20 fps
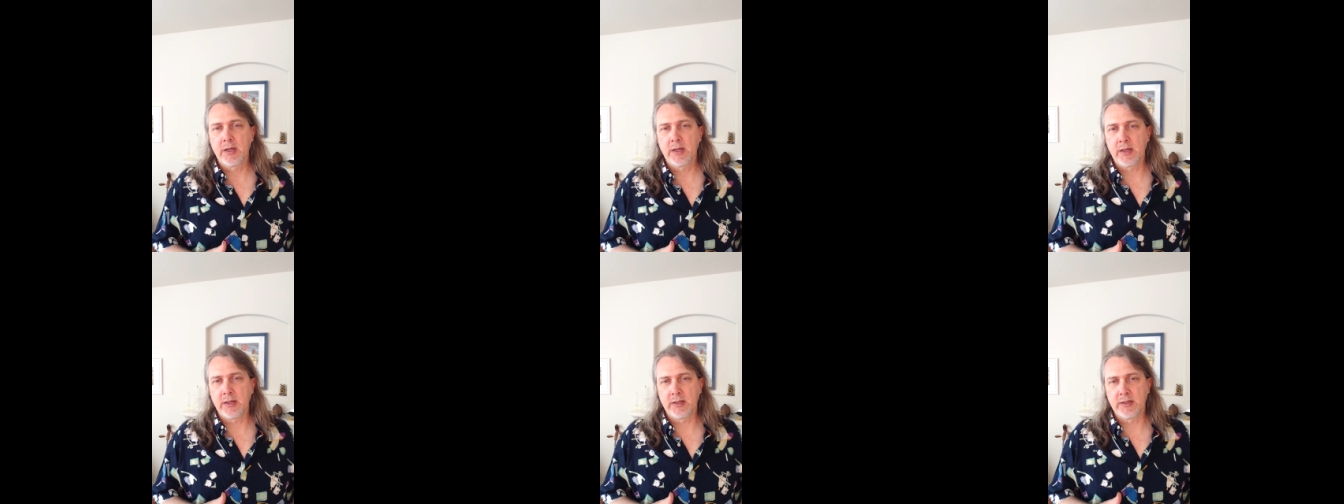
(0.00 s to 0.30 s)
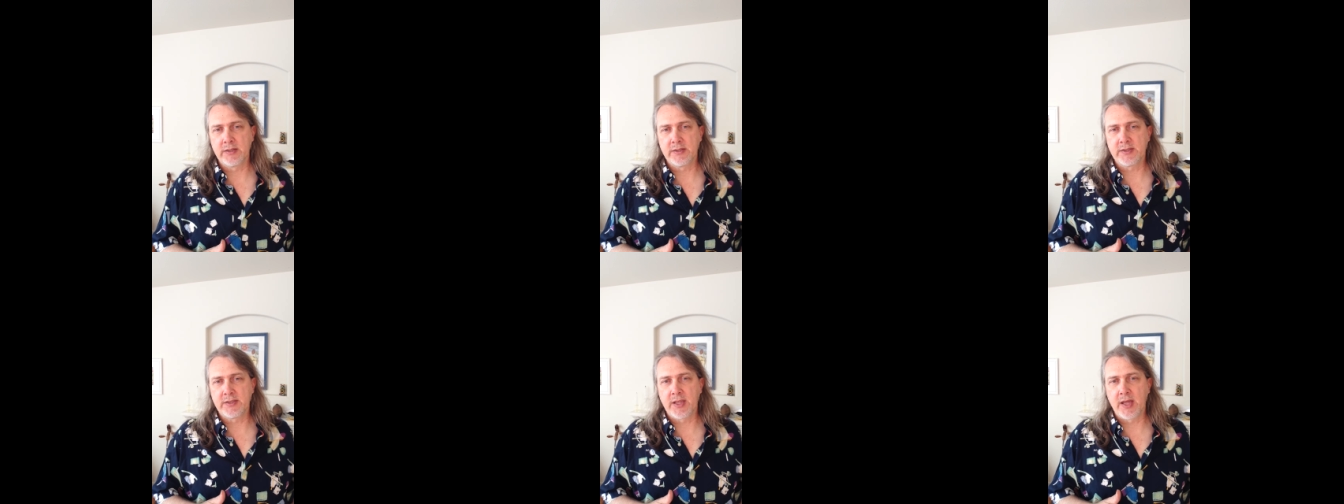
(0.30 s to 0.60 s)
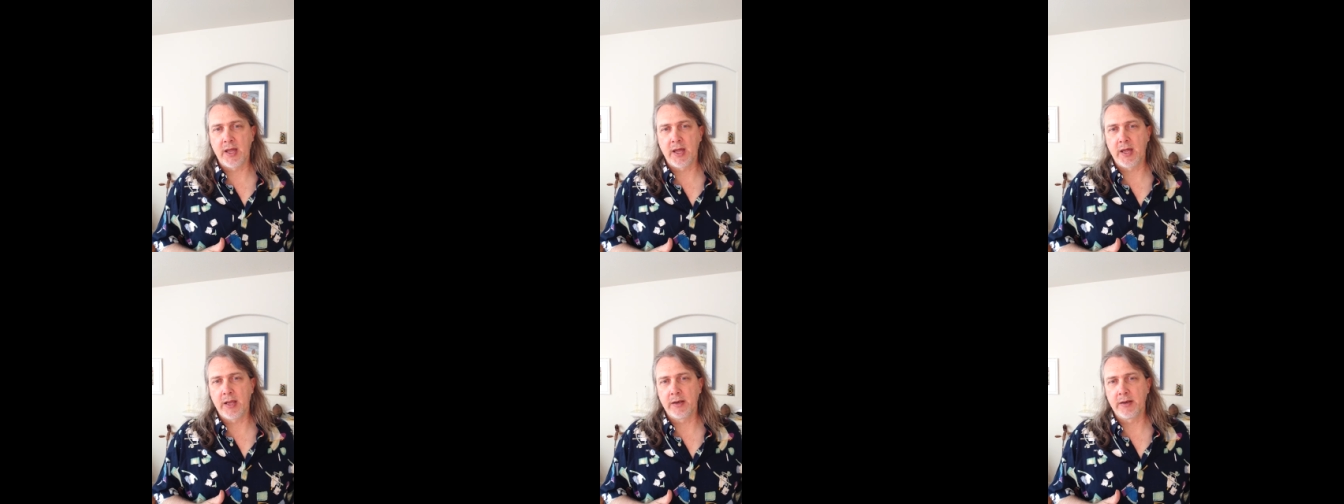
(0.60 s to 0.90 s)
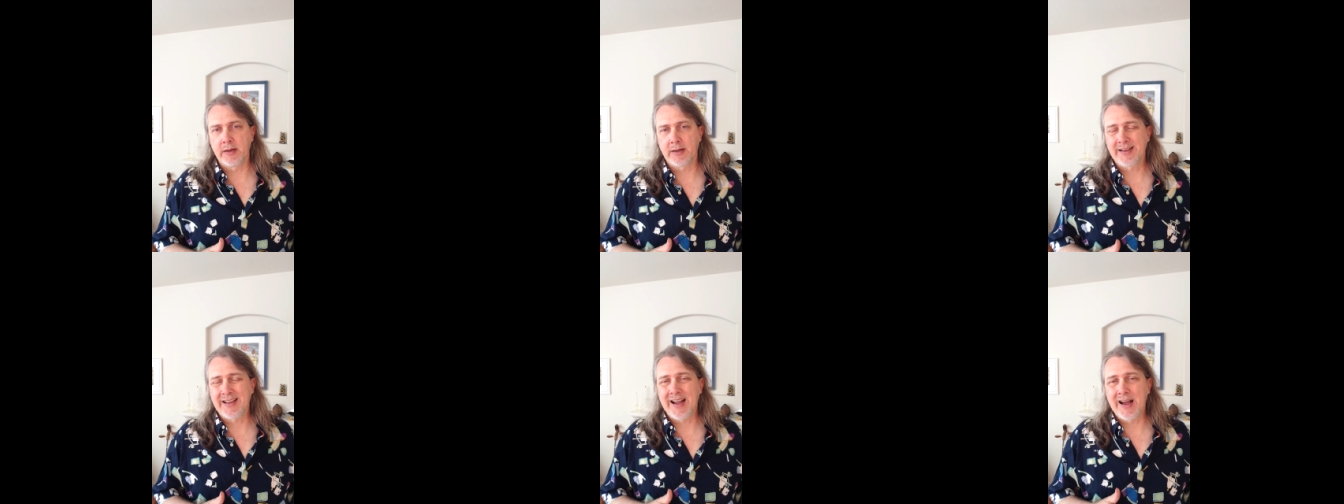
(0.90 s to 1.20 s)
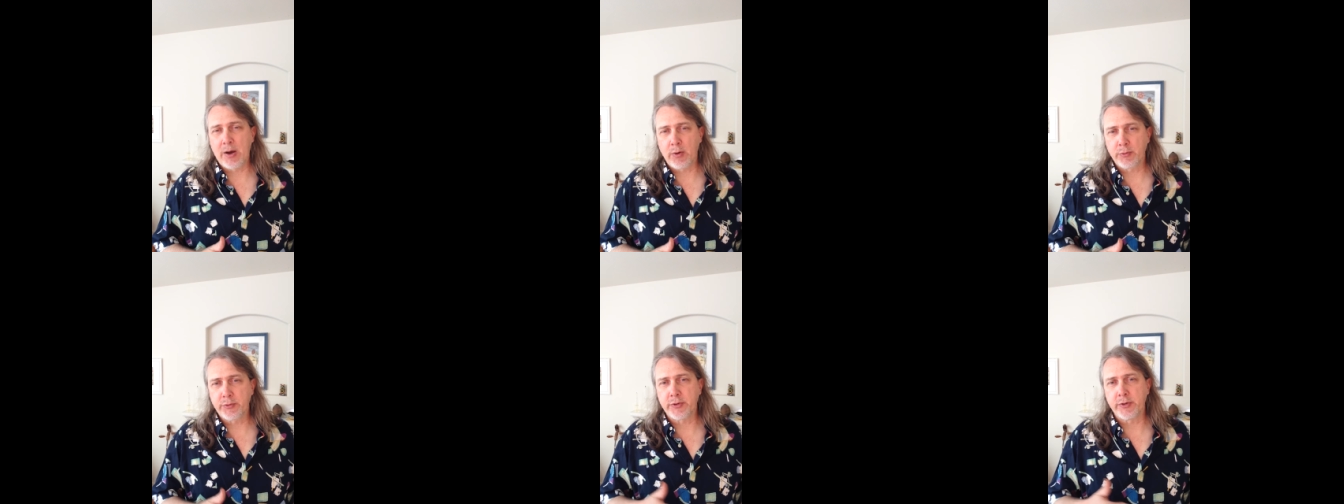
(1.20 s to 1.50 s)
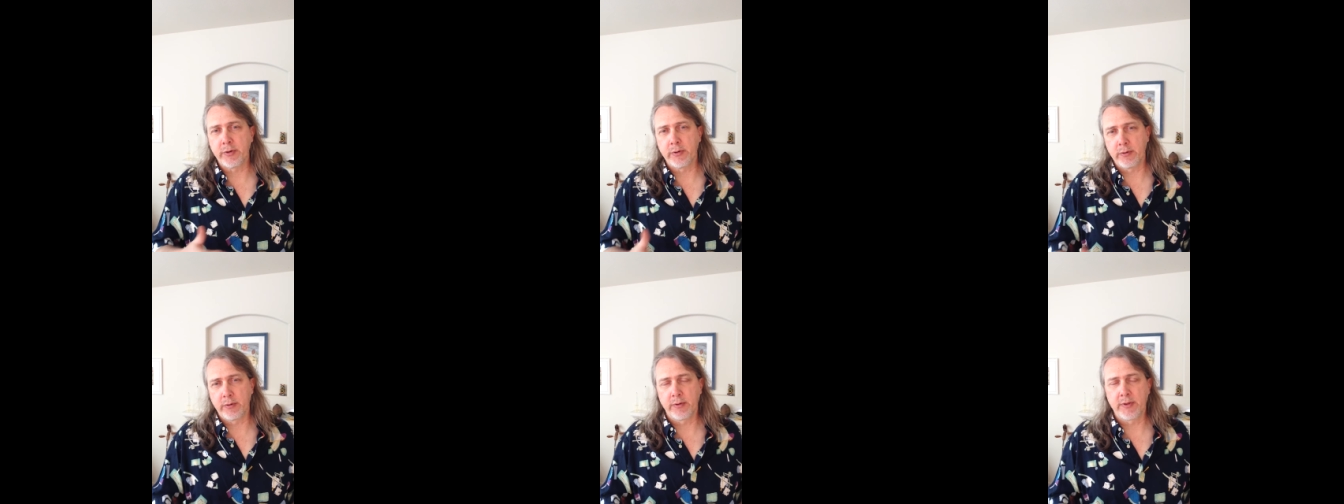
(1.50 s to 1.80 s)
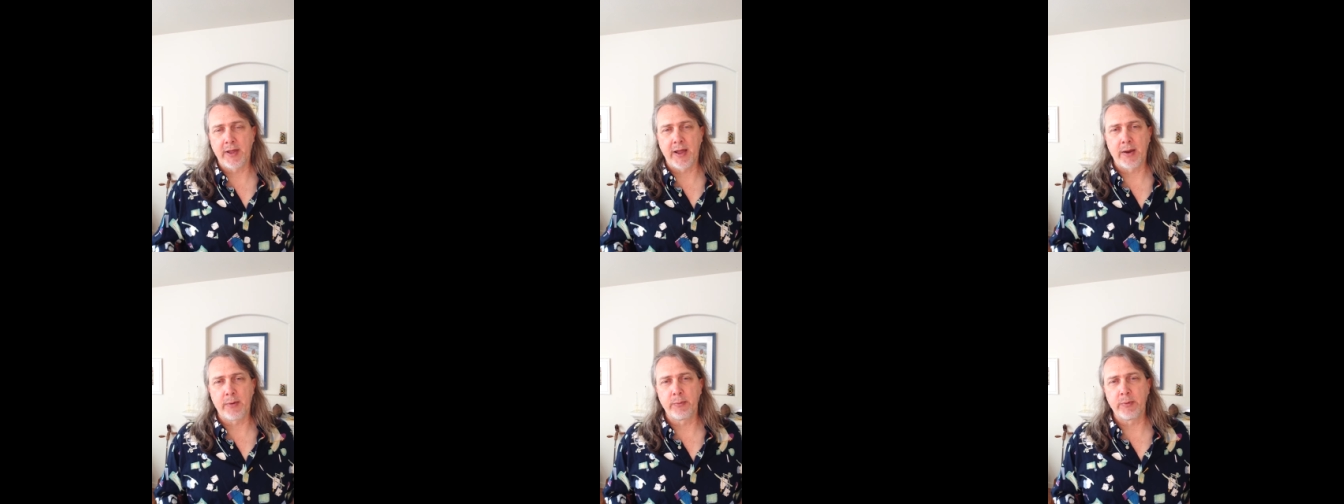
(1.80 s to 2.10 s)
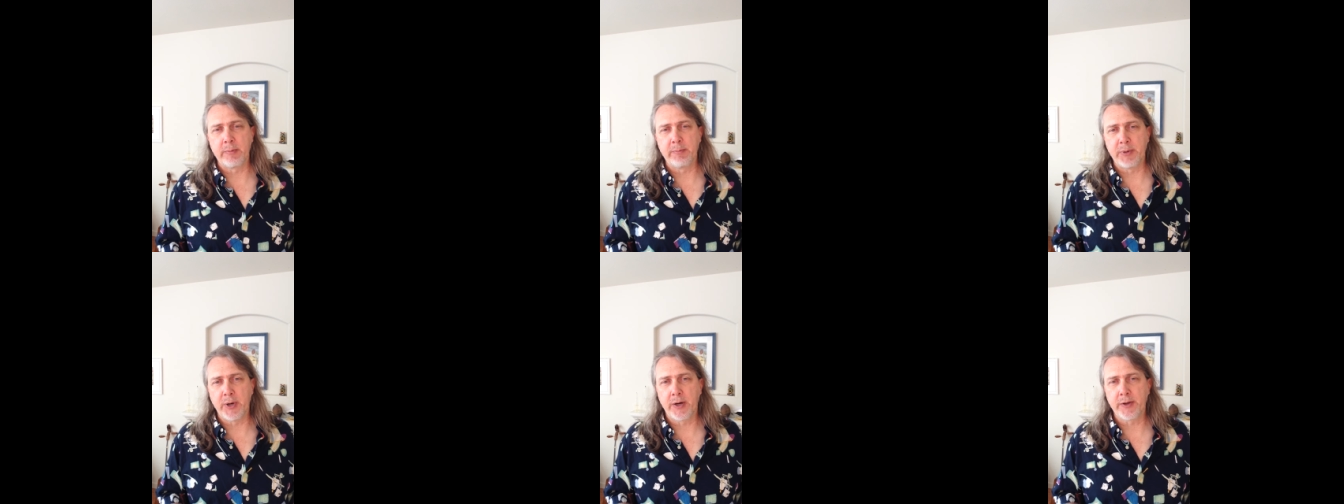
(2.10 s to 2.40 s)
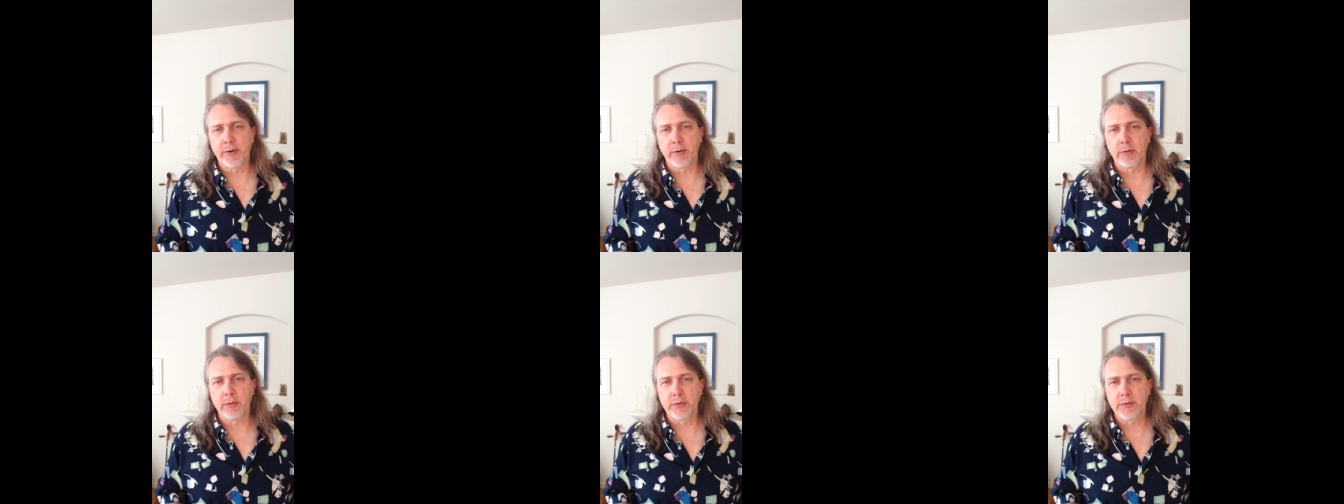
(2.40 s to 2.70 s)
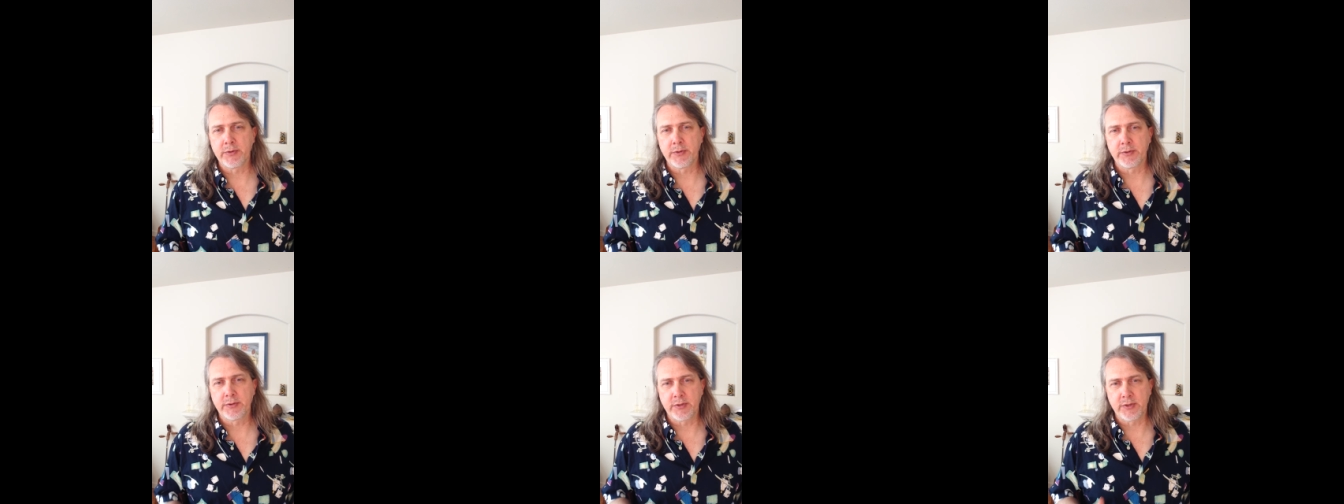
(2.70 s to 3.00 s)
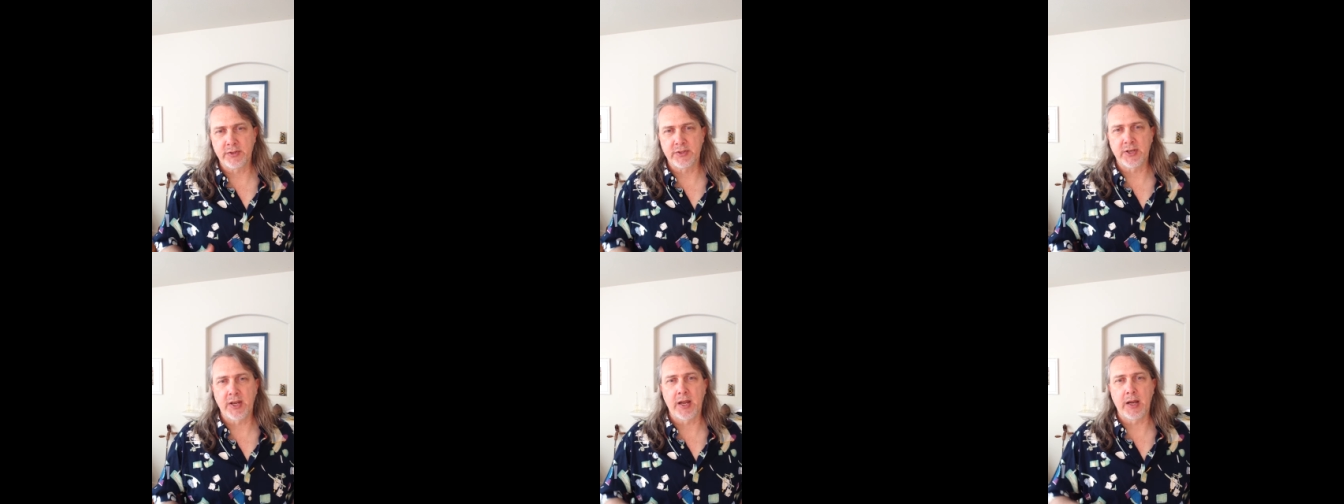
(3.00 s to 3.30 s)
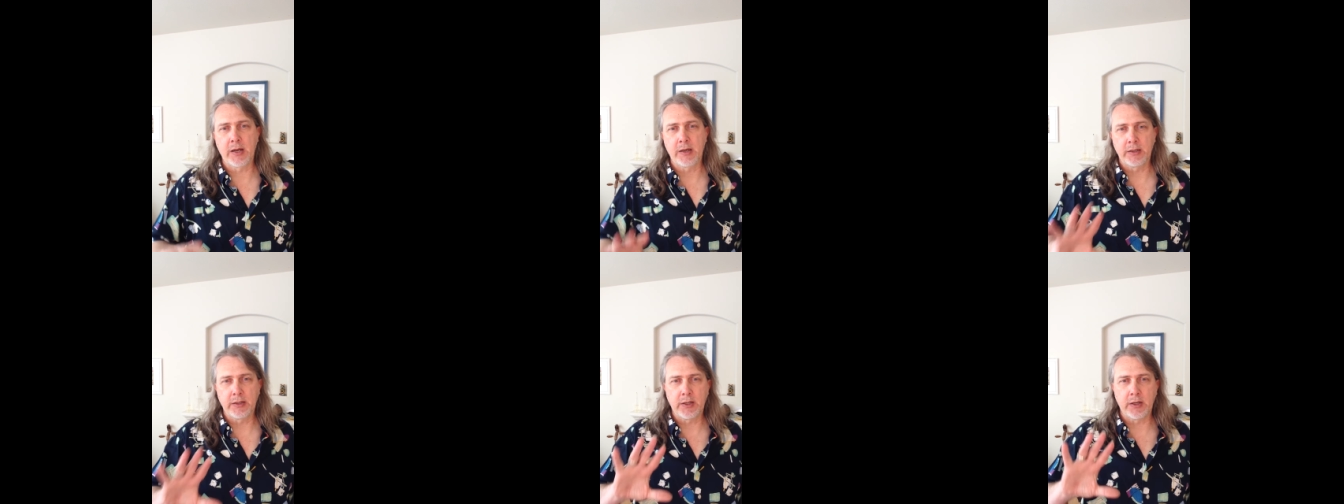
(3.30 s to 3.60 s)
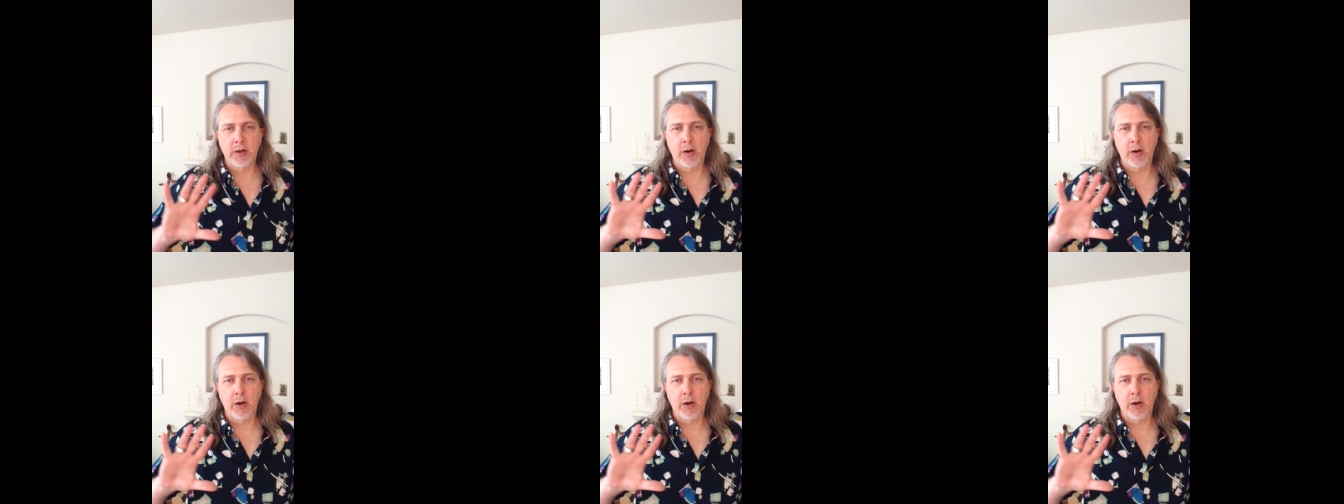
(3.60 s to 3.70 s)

is then counter that rebuttal to say